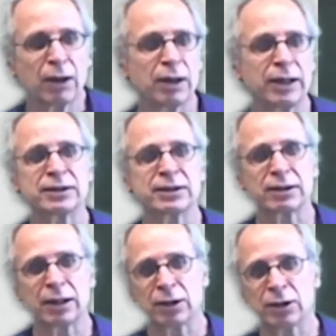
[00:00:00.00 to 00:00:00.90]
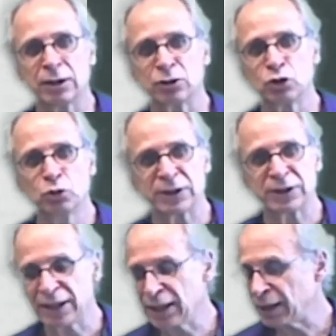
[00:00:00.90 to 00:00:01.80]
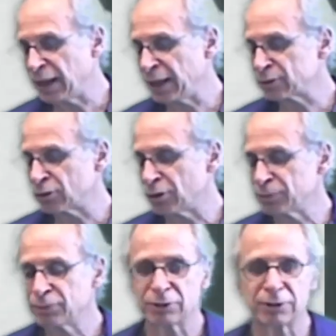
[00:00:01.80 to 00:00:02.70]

let's assume a single electron